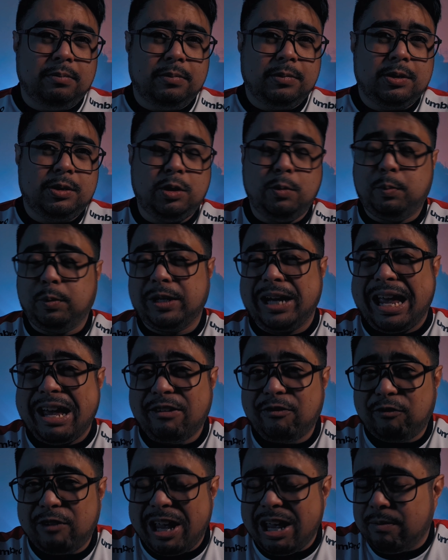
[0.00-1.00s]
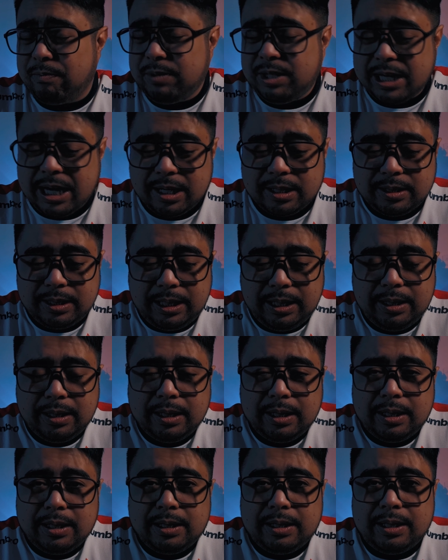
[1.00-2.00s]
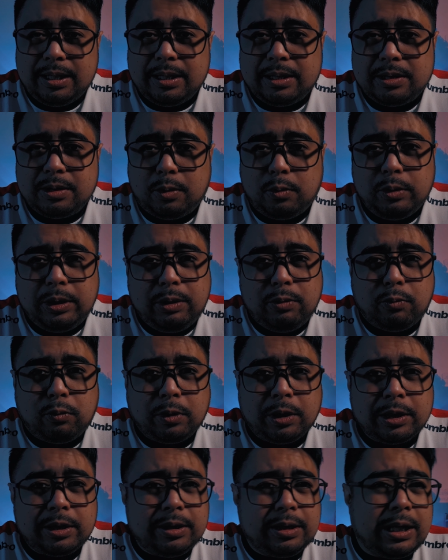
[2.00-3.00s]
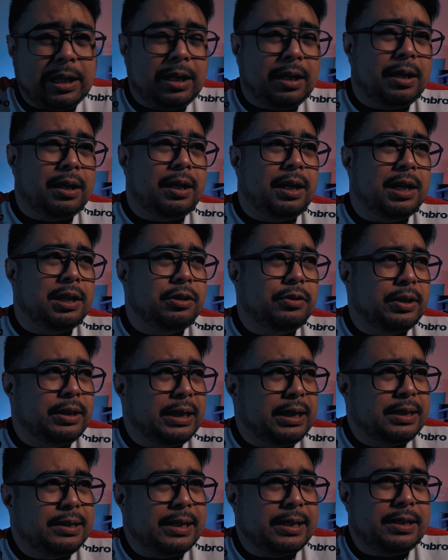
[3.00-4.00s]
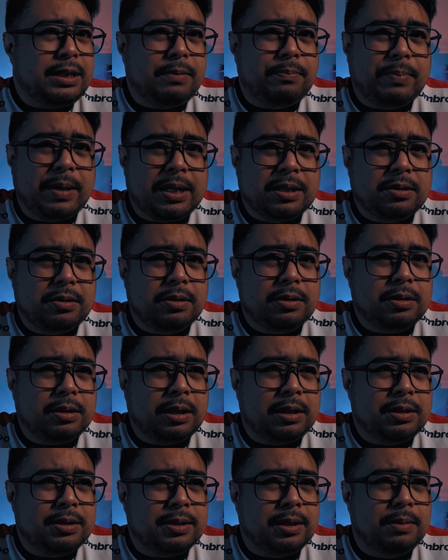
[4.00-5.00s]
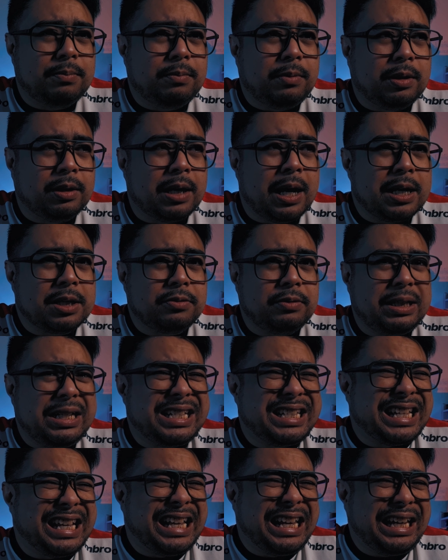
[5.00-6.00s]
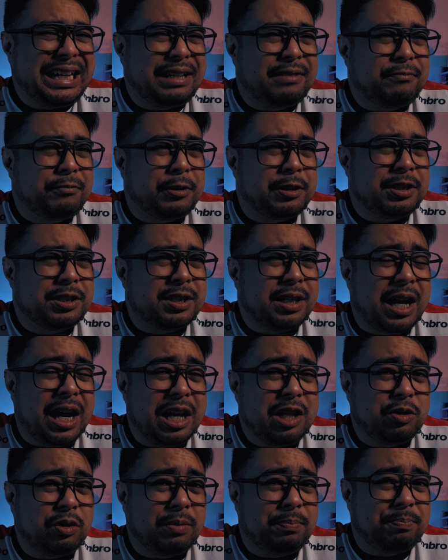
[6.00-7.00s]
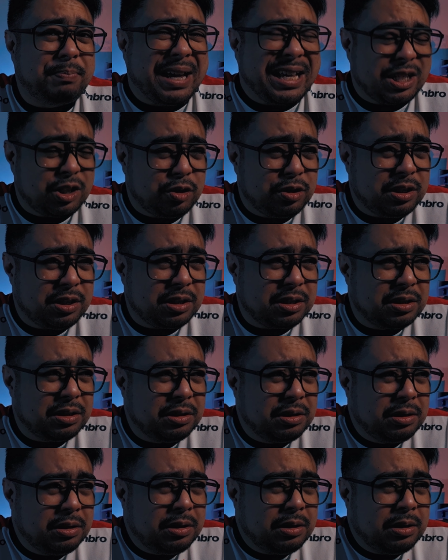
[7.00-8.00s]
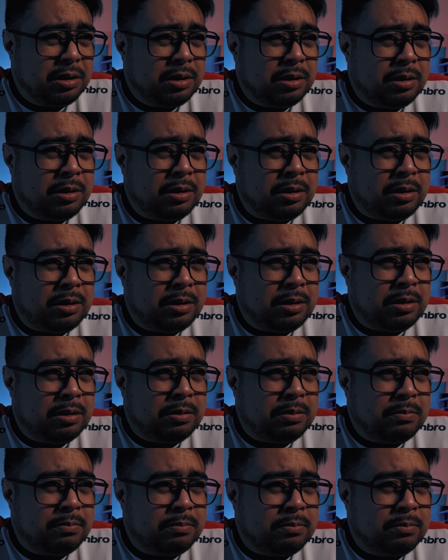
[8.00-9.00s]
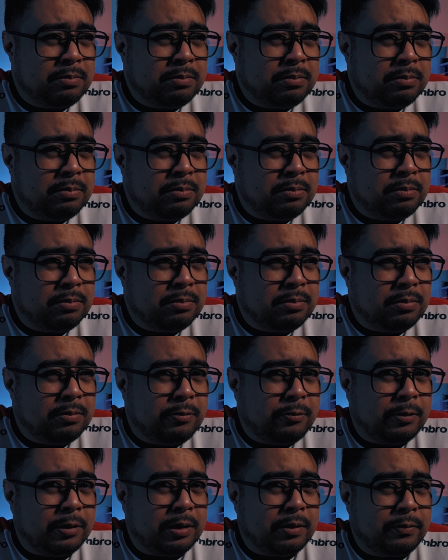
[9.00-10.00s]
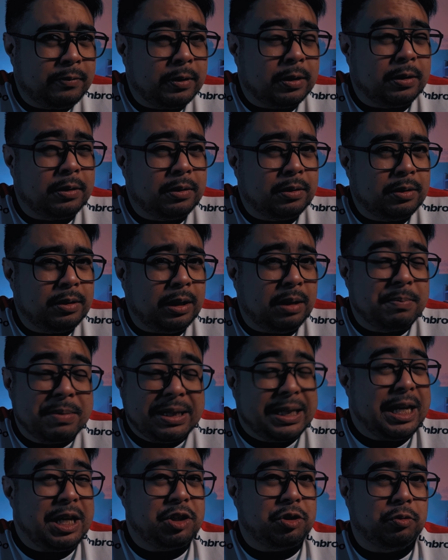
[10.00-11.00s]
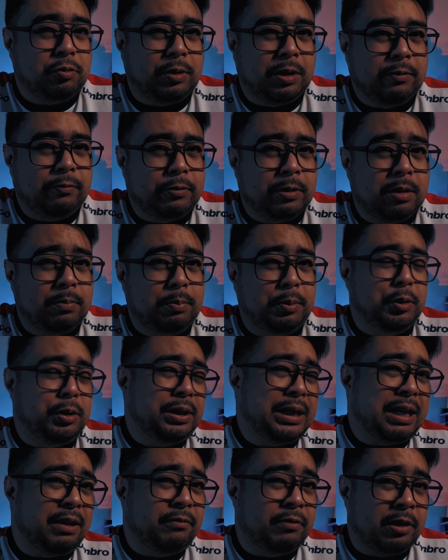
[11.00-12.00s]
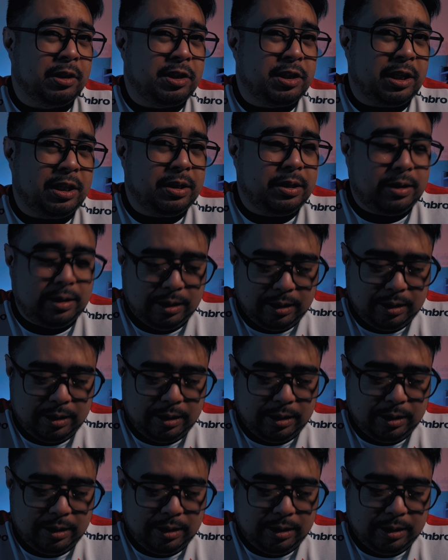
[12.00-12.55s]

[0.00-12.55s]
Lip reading: Super FF chassis, it's only worth like 160 pesos. Some are actually selling it for just 100 pesos. For the imitation one, for the bootleg version.